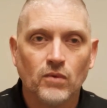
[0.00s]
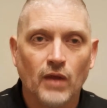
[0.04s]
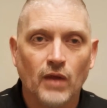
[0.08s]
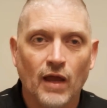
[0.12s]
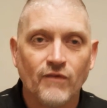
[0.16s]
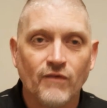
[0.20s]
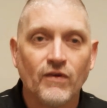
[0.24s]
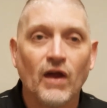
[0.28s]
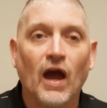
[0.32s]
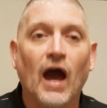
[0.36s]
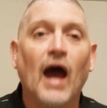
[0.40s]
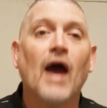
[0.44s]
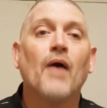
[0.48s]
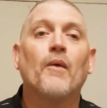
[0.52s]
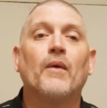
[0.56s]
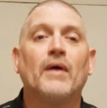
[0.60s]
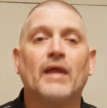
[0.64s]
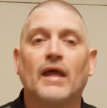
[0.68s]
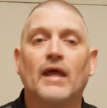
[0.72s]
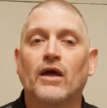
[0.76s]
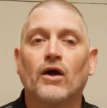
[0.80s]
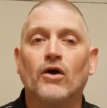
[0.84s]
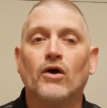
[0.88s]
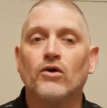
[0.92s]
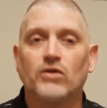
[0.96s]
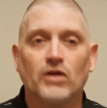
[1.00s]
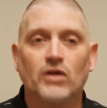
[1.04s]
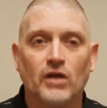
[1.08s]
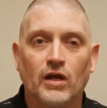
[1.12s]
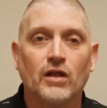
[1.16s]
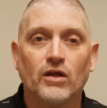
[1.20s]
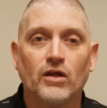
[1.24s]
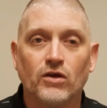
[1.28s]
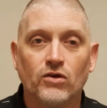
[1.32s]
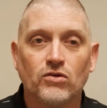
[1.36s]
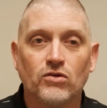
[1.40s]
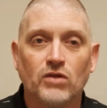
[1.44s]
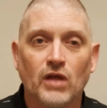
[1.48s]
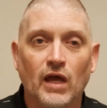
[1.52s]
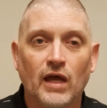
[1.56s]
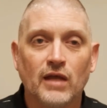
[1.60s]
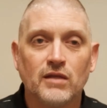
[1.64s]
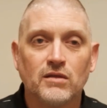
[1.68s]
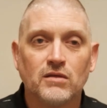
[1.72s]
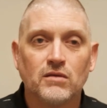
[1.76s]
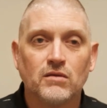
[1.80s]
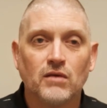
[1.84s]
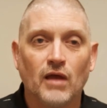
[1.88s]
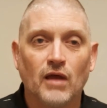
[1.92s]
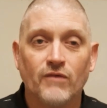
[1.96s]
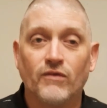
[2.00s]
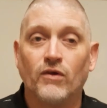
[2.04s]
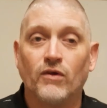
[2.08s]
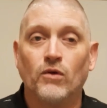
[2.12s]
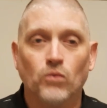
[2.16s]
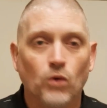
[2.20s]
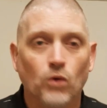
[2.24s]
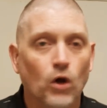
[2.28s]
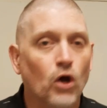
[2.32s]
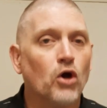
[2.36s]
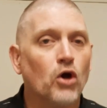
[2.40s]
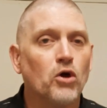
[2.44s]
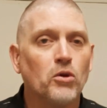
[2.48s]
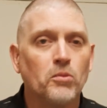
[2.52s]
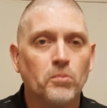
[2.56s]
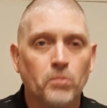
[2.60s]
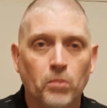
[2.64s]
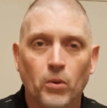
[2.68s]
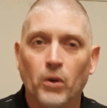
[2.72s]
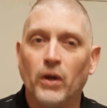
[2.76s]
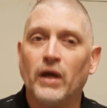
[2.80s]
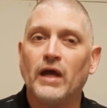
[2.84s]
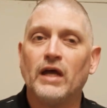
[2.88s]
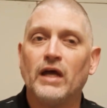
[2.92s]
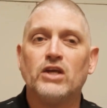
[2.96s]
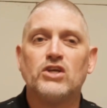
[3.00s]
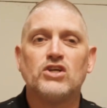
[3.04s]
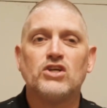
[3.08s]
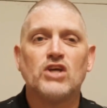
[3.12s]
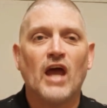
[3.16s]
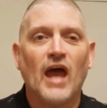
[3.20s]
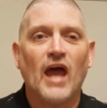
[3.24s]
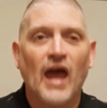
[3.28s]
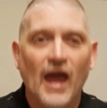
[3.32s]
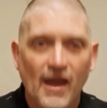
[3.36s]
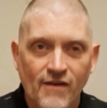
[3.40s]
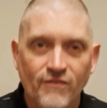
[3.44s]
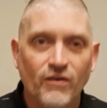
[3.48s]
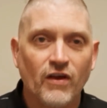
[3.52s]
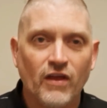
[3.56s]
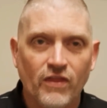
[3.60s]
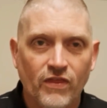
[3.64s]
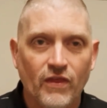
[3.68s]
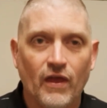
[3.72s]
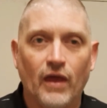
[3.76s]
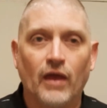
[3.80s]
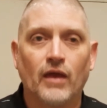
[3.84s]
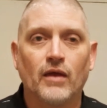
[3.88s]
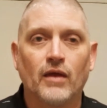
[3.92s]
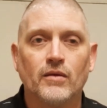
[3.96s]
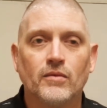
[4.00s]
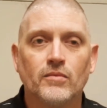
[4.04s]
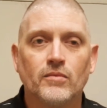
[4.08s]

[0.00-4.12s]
Every highway that goes into those states, every road, bridge, everything.